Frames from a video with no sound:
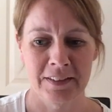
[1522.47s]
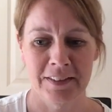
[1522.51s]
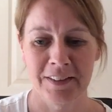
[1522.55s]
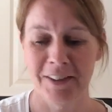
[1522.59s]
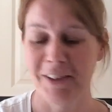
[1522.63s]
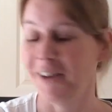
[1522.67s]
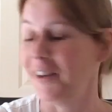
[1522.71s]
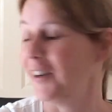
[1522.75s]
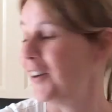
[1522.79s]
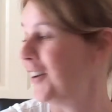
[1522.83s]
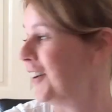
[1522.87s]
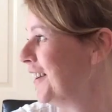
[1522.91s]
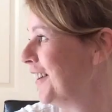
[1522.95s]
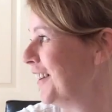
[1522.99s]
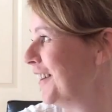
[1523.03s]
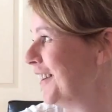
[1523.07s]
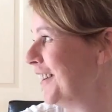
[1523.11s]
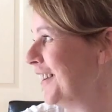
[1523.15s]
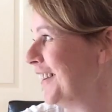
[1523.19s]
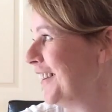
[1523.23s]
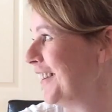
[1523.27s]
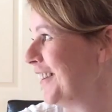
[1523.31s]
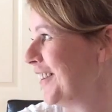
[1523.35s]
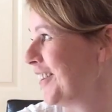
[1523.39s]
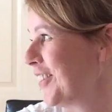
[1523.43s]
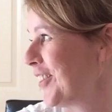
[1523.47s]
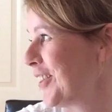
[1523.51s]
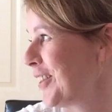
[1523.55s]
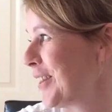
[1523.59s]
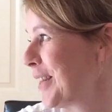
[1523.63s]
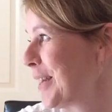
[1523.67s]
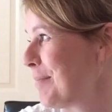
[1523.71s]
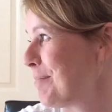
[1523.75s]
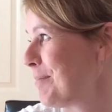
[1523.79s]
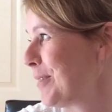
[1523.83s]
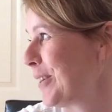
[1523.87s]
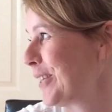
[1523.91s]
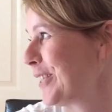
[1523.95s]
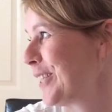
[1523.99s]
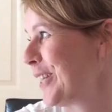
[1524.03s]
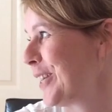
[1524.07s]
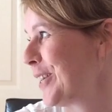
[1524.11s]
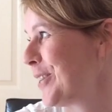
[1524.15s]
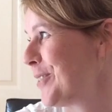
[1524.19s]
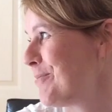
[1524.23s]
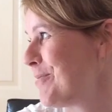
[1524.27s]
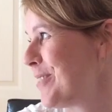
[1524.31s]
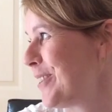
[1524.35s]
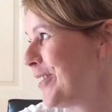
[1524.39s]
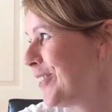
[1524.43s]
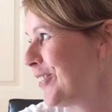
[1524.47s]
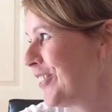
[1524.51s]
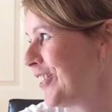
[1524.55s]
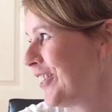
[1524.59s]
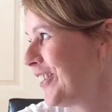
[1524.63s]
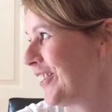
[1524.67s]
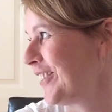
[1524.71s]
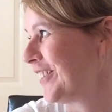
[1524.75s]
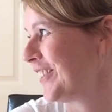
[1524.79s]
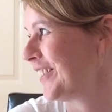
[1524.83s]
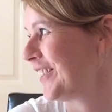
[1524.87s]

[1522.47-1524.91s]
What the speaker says: oh, I think that might take a while, Jan.